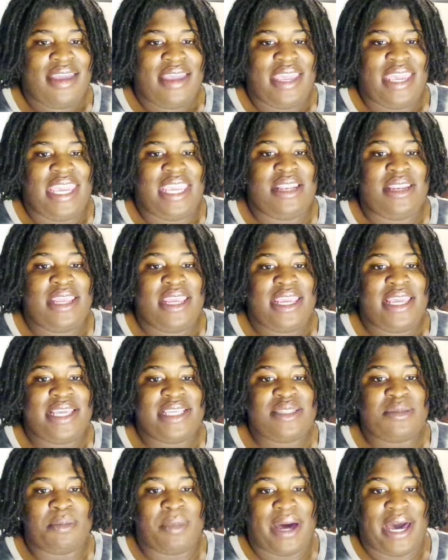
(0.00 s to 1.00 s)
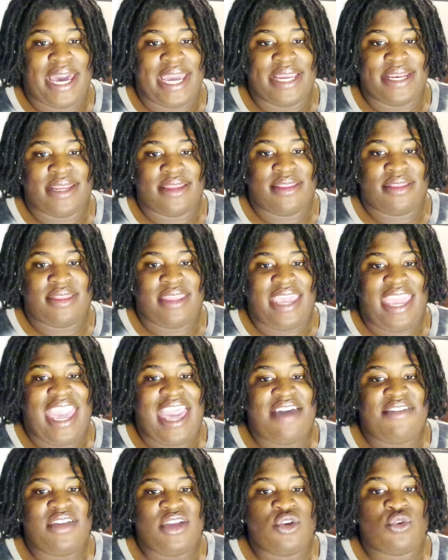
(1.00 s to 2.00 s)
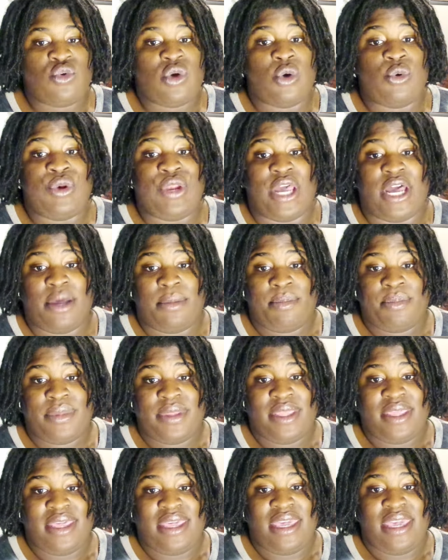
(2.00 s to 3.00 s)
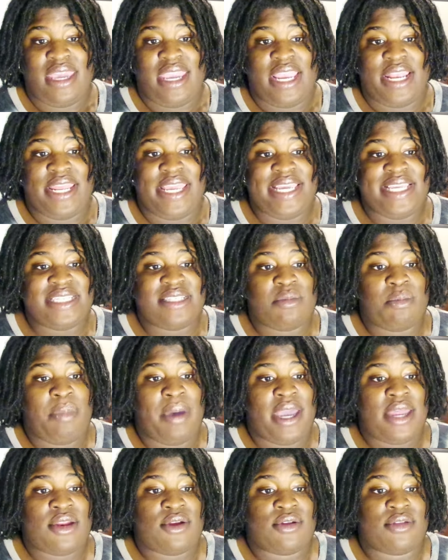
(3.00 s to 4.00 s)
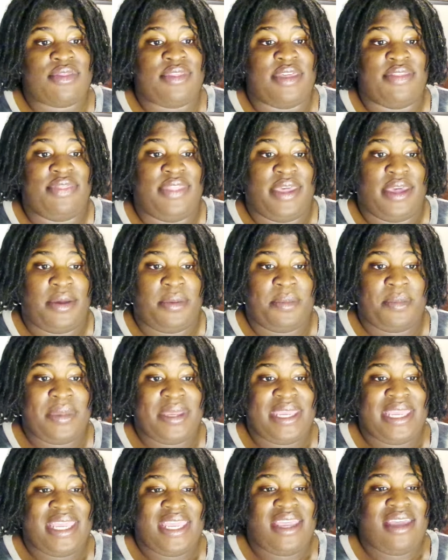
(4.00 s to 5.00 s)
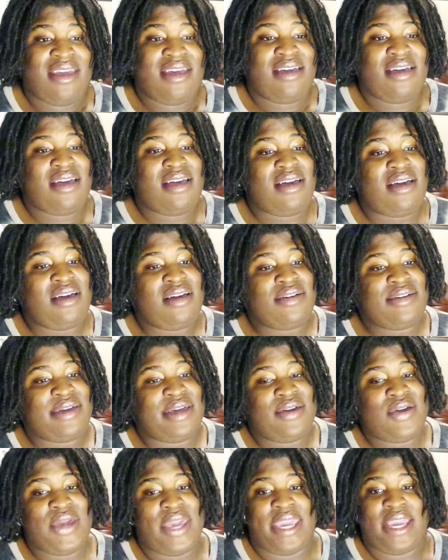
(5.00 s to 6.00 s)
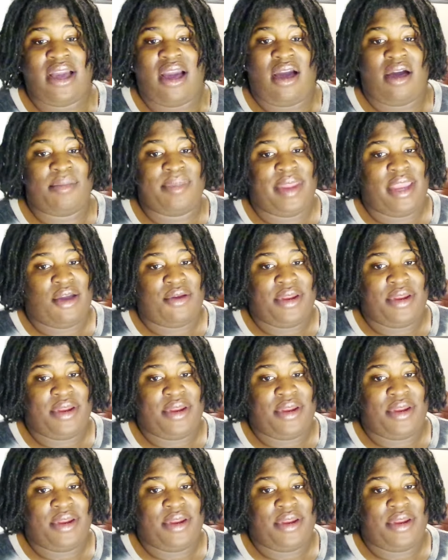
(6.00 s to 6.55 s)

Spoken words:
In his mind, they haven't grown up, and he's better than them. Oh, okay, calm down